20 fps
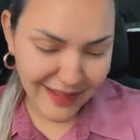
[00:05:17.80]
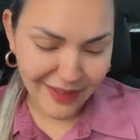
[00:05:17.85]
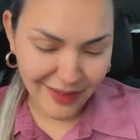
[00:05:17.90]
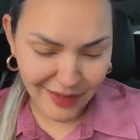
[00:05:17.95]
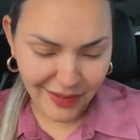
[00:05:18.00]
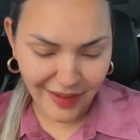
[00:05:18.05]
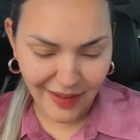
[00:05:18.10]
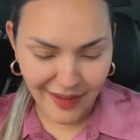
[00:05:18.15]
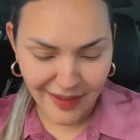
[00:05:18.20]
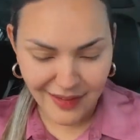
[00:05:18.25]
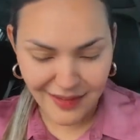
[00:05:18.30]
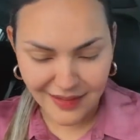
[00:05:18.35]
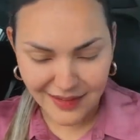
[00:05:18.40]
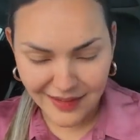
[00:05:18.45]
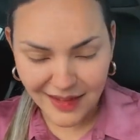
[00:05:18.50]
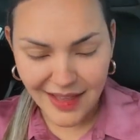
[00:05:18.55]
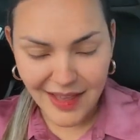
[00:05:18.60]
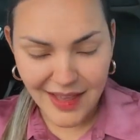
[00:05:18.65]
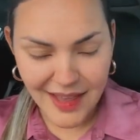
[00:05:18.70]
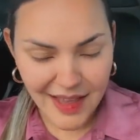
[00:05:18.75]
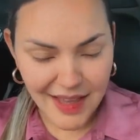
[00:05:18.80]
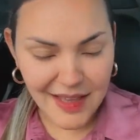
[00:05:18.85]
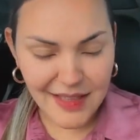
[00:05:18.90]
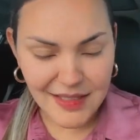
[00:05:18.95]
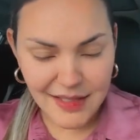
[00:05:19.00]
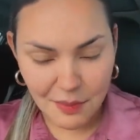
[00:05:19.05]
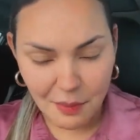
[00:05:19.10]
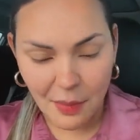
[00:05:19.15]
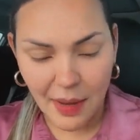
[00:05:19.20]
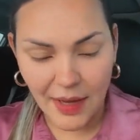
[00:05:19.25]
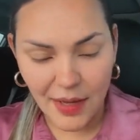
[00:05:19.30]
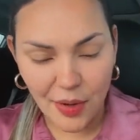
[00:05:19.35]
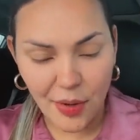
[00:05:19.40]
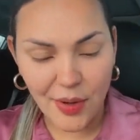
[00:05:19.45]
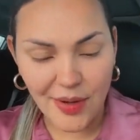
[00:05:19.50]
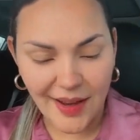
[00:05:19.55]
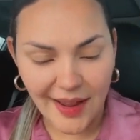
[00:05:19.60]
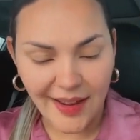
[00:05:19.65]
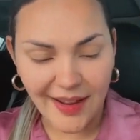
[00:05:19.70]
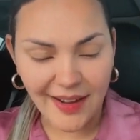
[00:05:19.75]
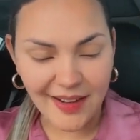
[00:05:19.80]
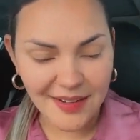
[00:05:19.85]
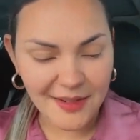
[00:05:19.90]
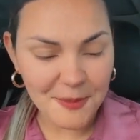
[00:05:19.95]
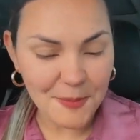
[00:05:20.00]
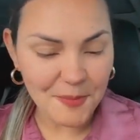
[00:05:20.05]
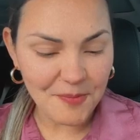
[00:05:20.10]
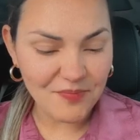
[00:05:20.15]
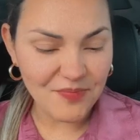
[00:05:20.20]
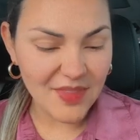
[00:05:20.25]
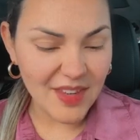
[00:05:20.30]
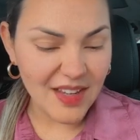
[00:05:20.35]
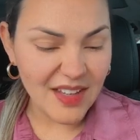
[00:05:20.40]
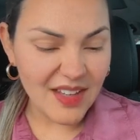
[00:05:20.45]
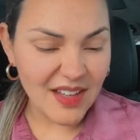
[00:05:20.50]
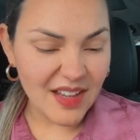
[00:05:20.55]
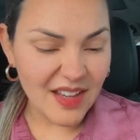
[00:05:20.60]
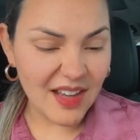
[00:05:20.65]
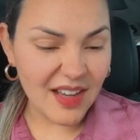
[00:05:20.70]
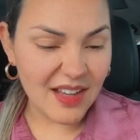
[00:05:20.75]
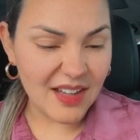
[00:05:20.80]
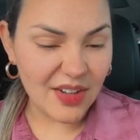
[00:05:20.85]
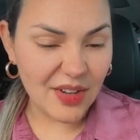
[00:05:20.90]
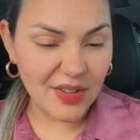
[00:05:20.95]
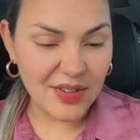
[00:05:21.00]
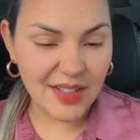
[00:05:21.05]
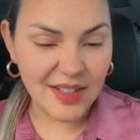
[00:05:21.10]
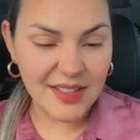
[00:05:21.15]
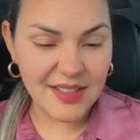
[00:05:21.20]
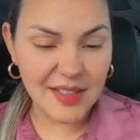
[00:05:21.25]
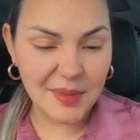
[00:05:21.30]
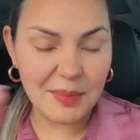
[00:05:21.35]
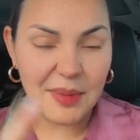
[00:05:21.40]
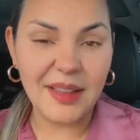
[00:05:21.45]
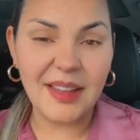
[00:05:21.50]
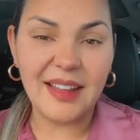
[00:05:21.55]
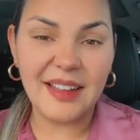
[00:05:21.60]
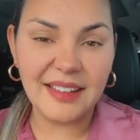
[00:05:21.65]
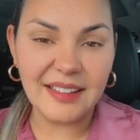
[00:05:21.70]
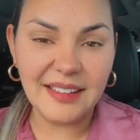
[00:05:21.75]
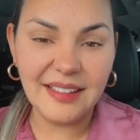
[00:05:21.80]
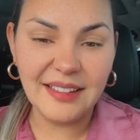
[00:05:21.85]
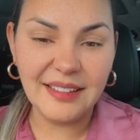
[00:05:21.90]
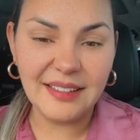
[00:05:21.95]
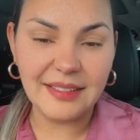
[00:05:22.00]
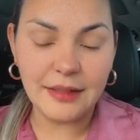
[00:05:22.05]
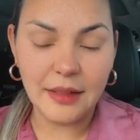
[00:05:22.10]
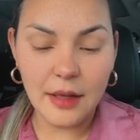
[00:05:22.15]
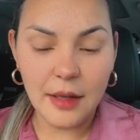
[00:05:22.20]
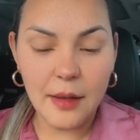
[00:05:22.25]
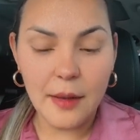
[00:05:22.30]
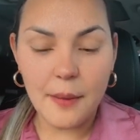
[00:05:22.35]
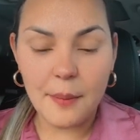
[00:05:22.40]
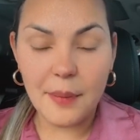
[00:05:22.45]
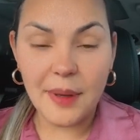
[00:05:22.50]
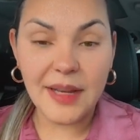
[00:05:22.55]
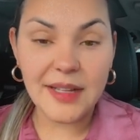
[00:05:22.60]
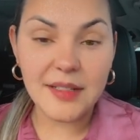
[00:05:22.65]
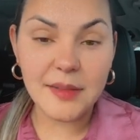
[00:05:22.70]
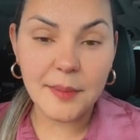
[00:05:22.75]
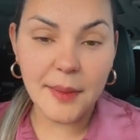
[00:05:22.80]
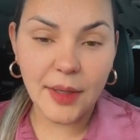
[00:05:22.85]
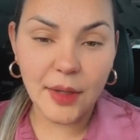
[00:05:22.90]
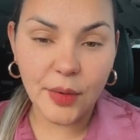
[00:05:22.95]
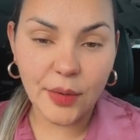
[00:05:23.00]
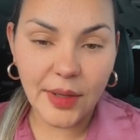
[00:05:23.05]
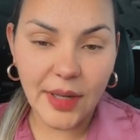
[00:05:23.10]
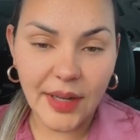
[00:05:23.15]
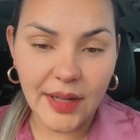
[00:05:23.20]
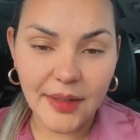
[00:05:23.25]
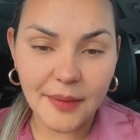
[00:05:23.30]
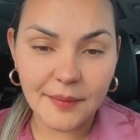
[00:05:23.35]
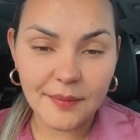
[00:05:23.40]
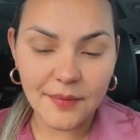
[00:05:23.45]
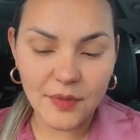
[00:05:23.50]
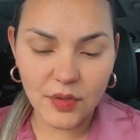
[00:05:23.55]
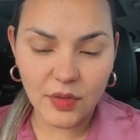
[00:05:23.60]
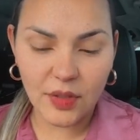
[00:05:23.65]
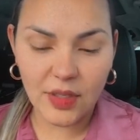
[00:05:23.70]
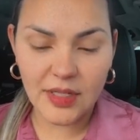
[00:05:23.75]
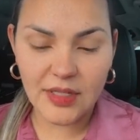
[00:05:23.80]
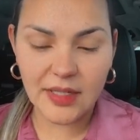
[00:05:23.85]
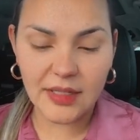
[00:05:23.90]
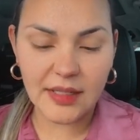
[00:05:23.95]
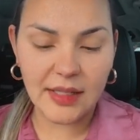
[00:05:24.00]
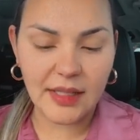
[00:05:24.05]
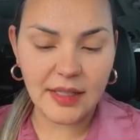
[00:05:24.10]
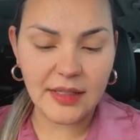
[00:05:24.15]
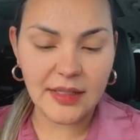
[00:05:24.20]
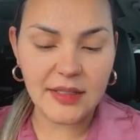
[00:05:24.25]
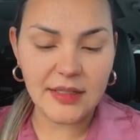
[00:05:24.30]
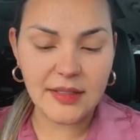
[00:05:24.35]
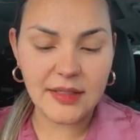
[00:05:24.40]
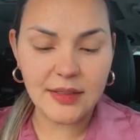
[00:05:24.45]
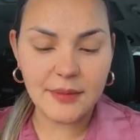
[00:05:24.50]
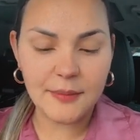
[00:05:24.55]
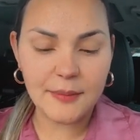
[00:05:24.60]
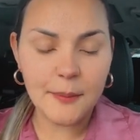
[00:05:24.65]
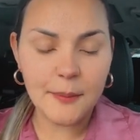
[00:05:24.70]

Okay, it's my own hair. I know that it's a bit like ew, but it's my own hair. So he did like this.